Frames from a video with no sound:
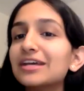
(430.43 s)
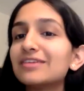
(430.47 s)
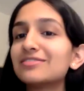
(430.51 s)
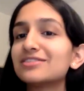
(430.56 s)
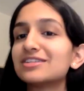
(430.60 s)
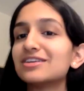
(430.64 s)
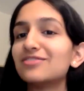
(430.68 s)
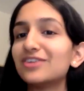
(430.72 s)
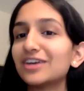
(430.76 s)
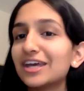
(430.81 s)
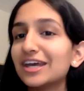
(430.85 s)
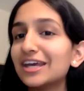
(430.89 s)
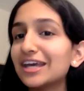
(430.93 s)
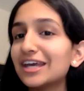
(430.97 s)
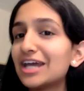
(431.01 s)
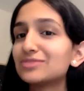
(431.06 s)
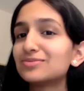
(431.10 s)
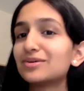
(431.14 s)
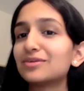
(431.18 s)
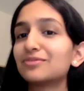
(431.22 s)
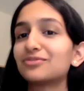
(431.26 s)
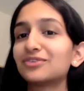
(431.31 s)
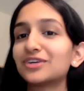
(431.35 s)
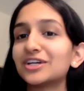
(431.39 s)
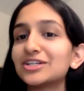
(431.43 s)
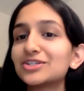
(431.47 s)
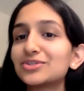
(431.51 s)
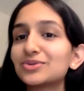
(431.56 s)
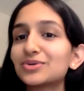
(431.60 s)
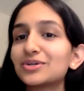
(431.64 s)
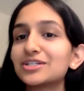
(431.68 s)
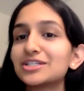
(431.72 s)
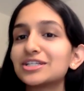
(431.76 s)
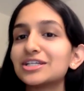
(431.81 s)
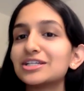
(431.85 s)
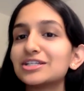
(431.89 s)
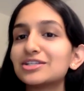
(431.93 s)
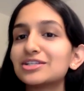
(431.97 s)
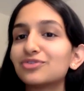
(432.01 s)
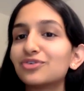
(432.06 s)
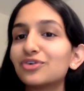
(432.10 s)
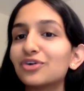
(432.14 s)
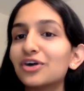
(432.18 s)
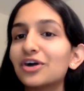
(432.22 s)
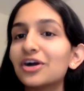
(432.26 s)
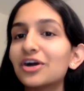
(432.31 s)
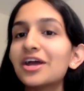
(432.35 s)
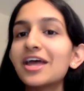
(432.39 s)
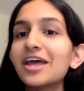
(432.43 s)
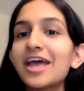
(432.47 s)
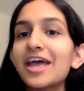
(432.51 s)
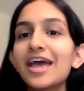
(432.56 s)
of civic engagement resources for